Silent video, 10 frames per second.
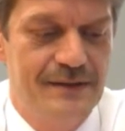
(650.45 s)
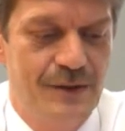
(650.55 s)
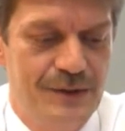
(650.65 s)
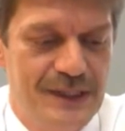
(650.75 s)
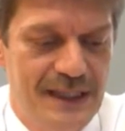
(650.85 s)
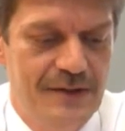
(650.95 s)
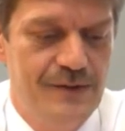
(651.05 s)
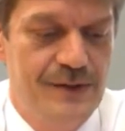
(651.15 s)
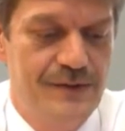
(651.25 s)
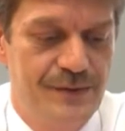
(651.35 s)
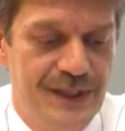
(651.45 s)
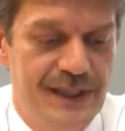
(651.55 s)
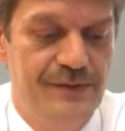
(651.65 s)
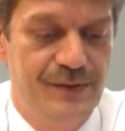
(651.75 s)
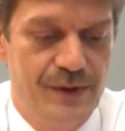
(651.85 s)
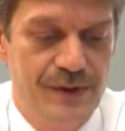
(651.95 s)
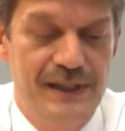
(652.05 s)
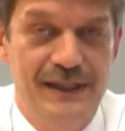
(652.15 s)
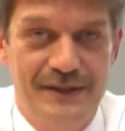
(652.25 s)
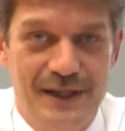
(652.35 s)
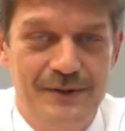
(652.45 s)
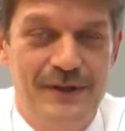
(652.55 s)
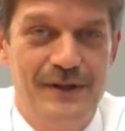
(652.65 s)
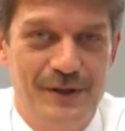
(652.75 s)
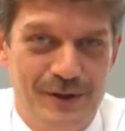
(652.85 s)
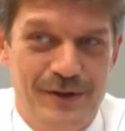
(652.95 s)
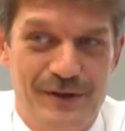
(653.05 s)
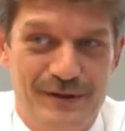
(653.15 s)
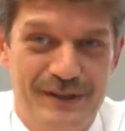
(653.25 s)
continuous free fall around the Earth.